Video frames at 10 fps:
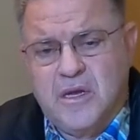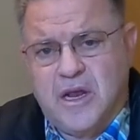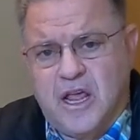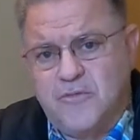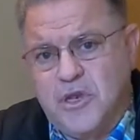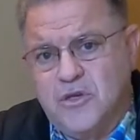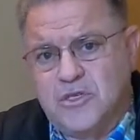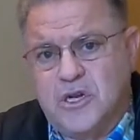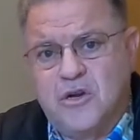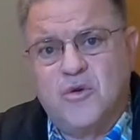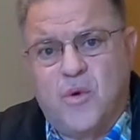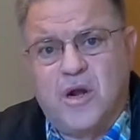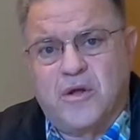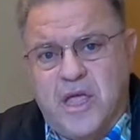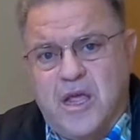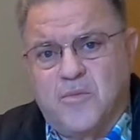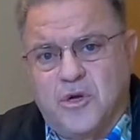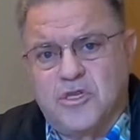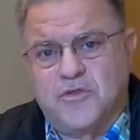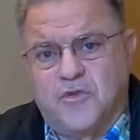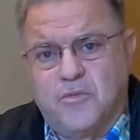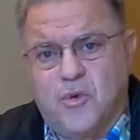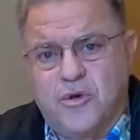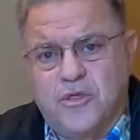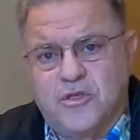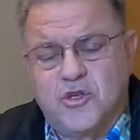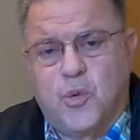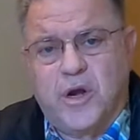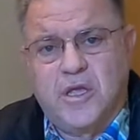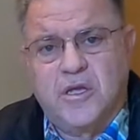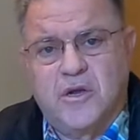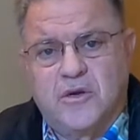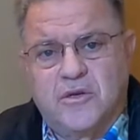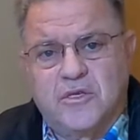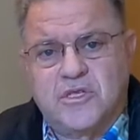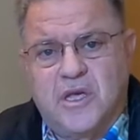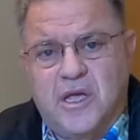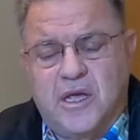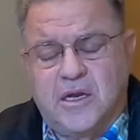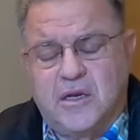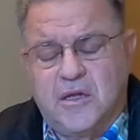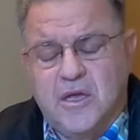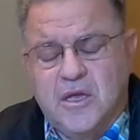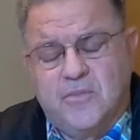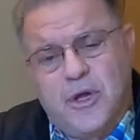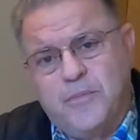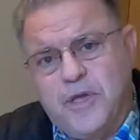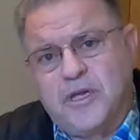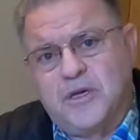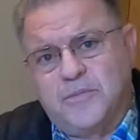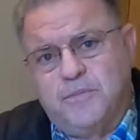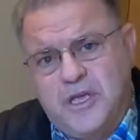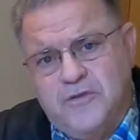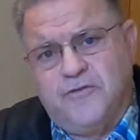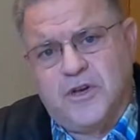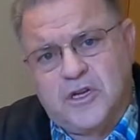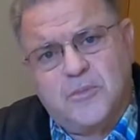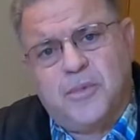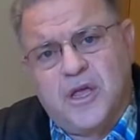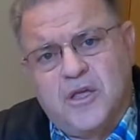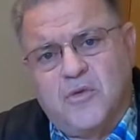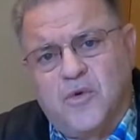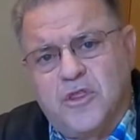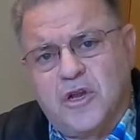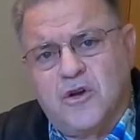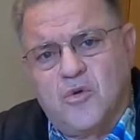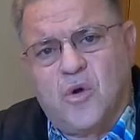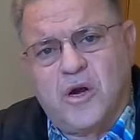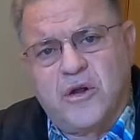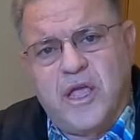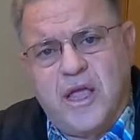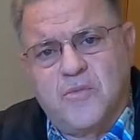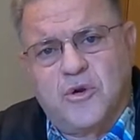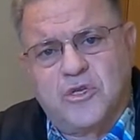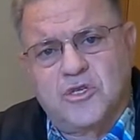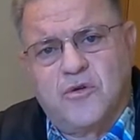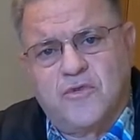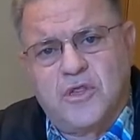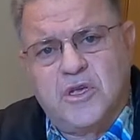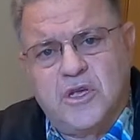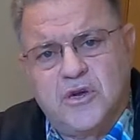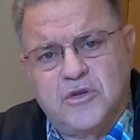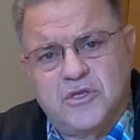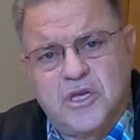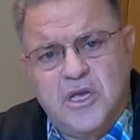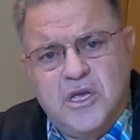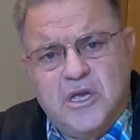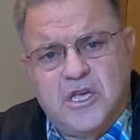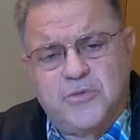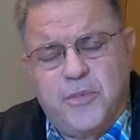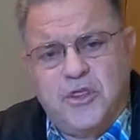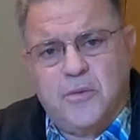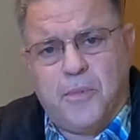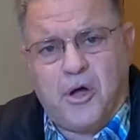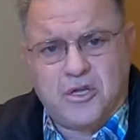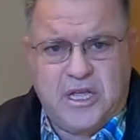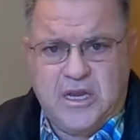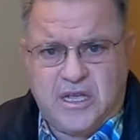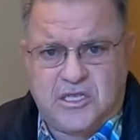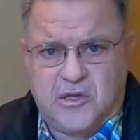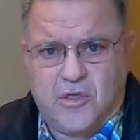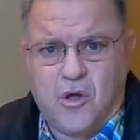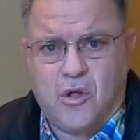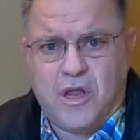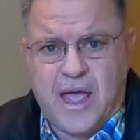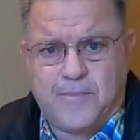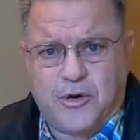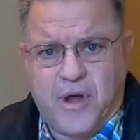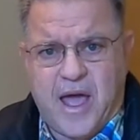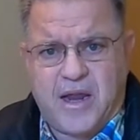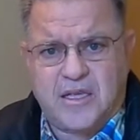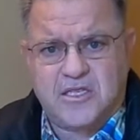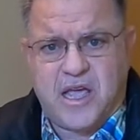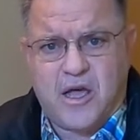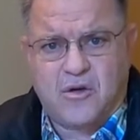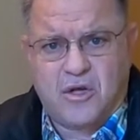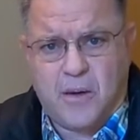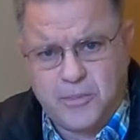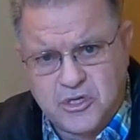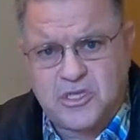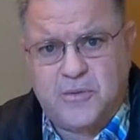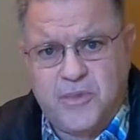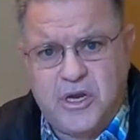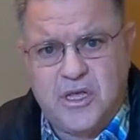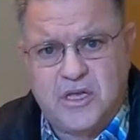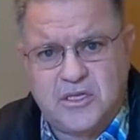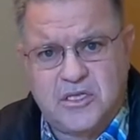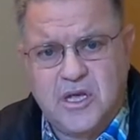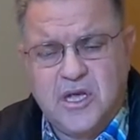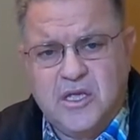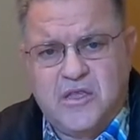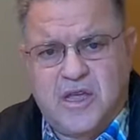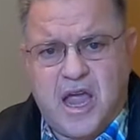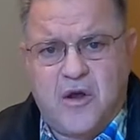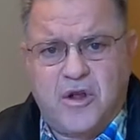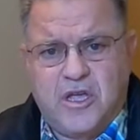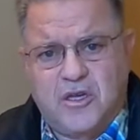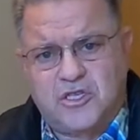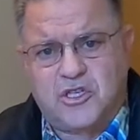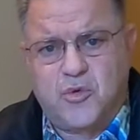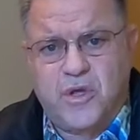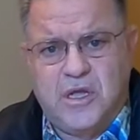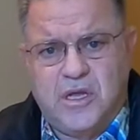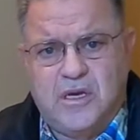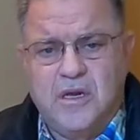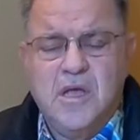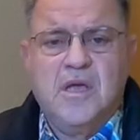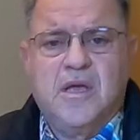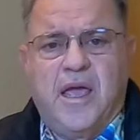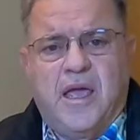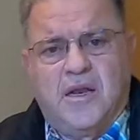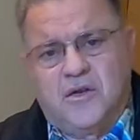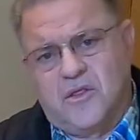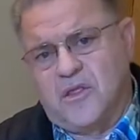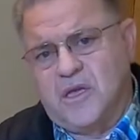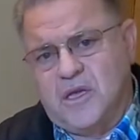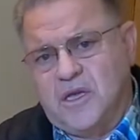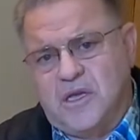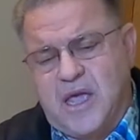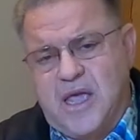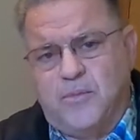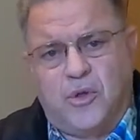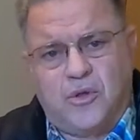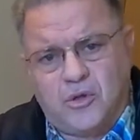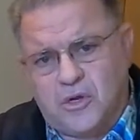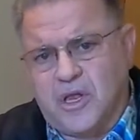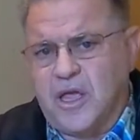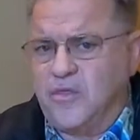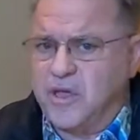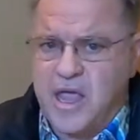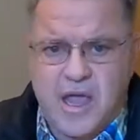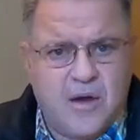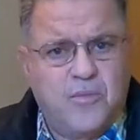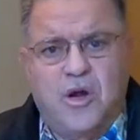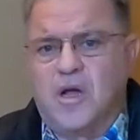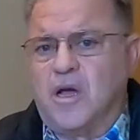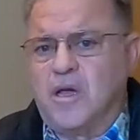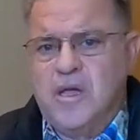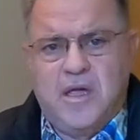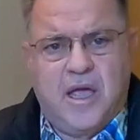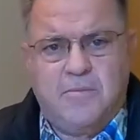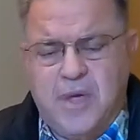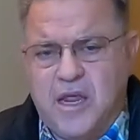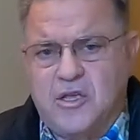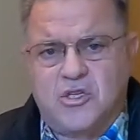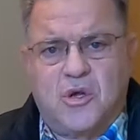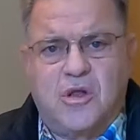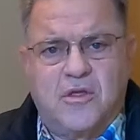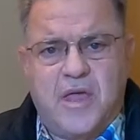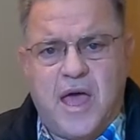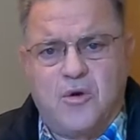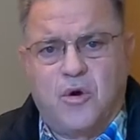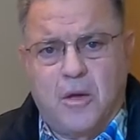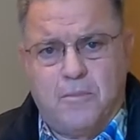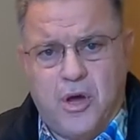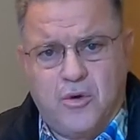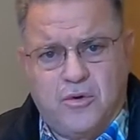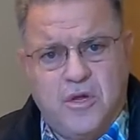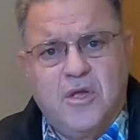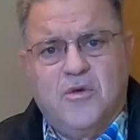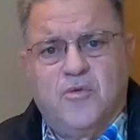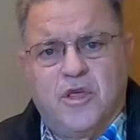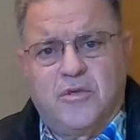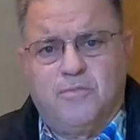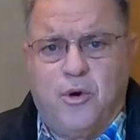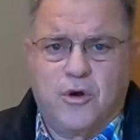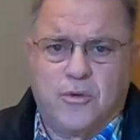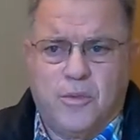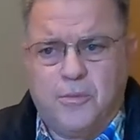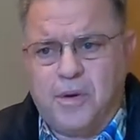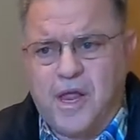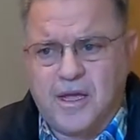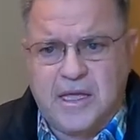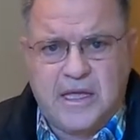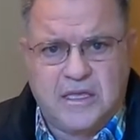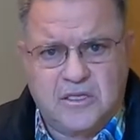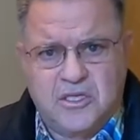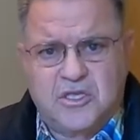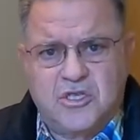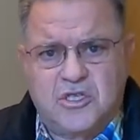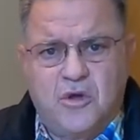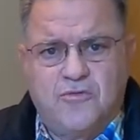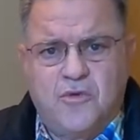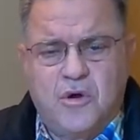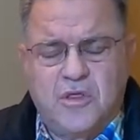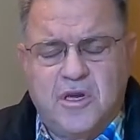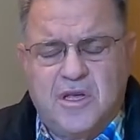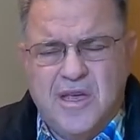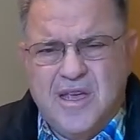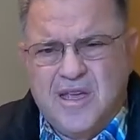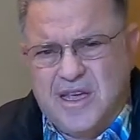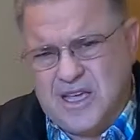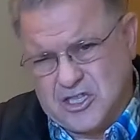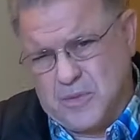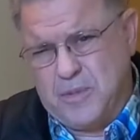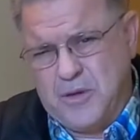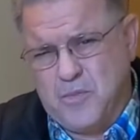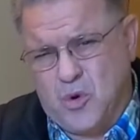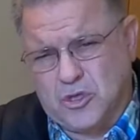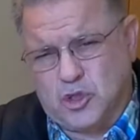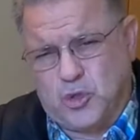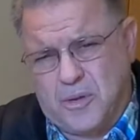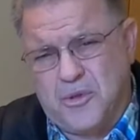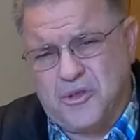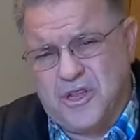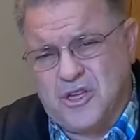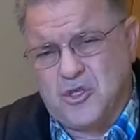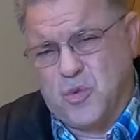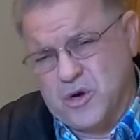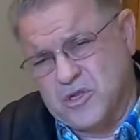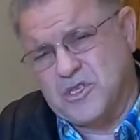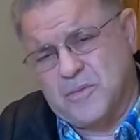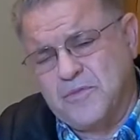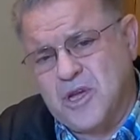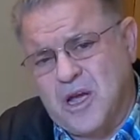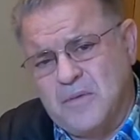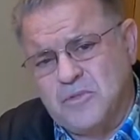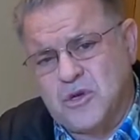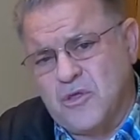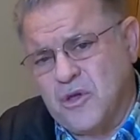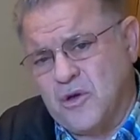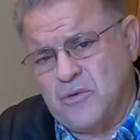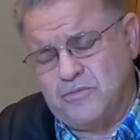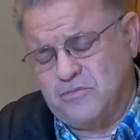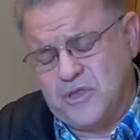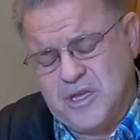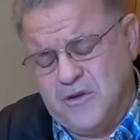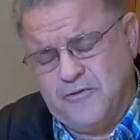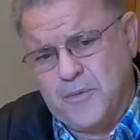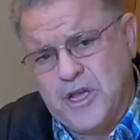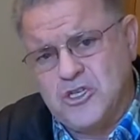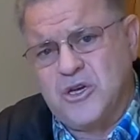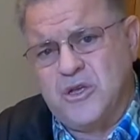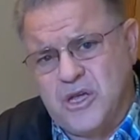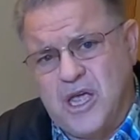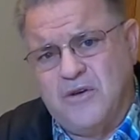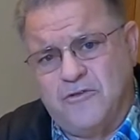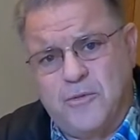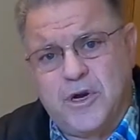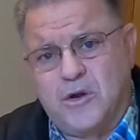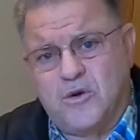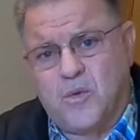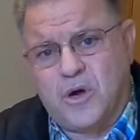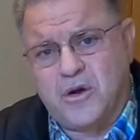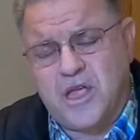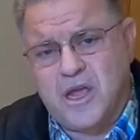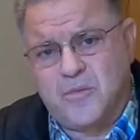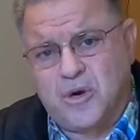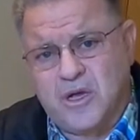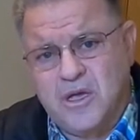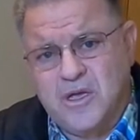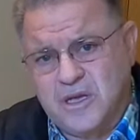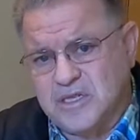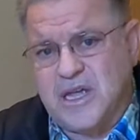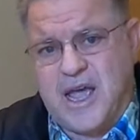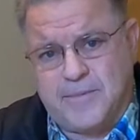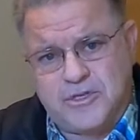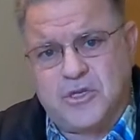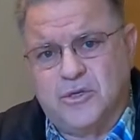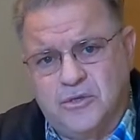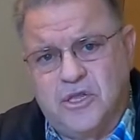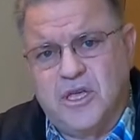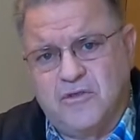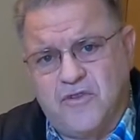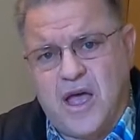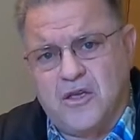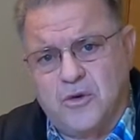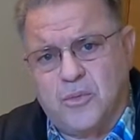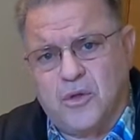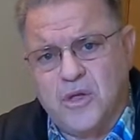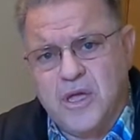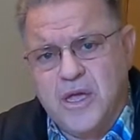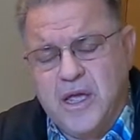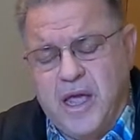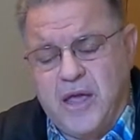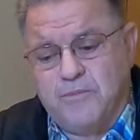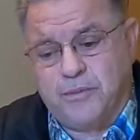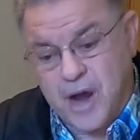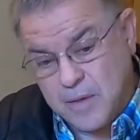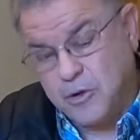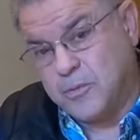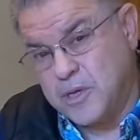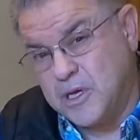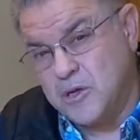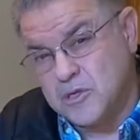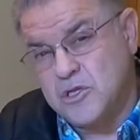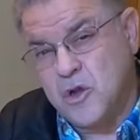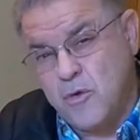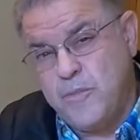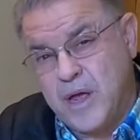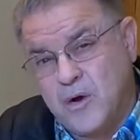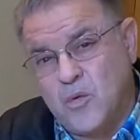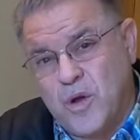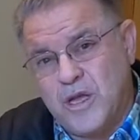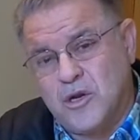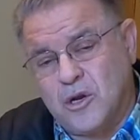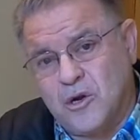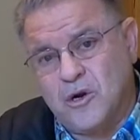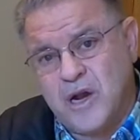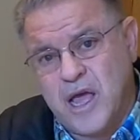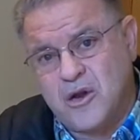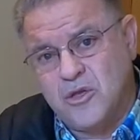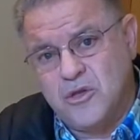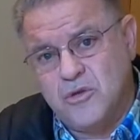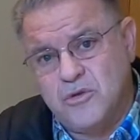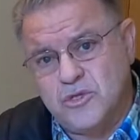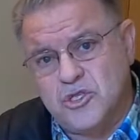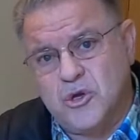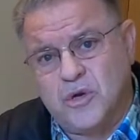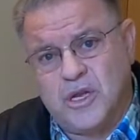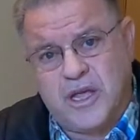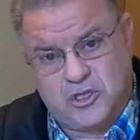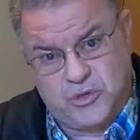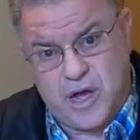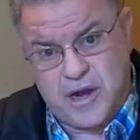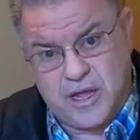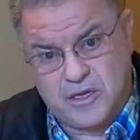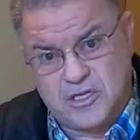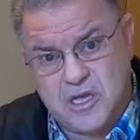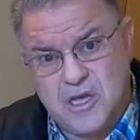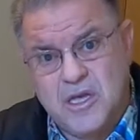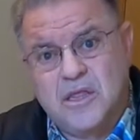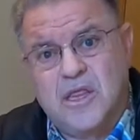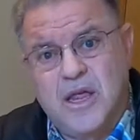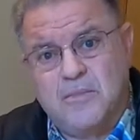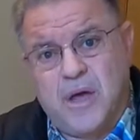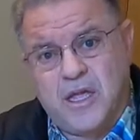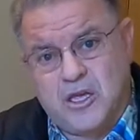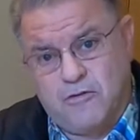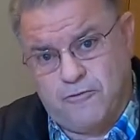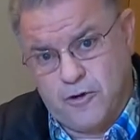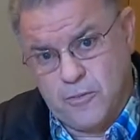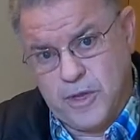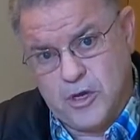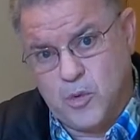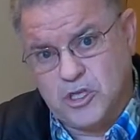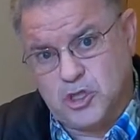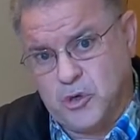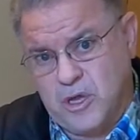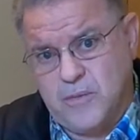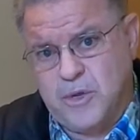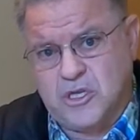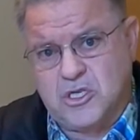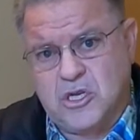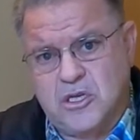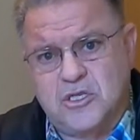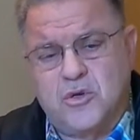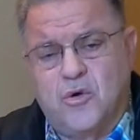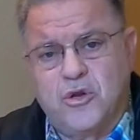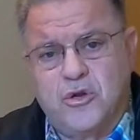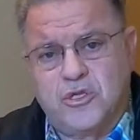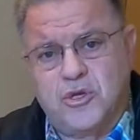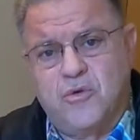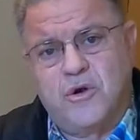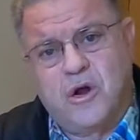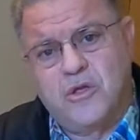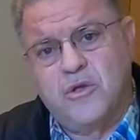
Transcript: Now, I've been using underwater cameras for more than 20 years, and my big beef and complaint with underwater cameras over the years has been the bulkiness of the whole apparatus, how cumbersome it is to carry a screen and the cable and the camera and manage all of that on a boat with portable plug-ins and so forth. And it gets to be more trouble than it's worth sometimes, although the information you gain from an underwater camera is absolutely invaluable. And probably there's no better way to learn how to use your electronics than by confirming what your image is on your sonar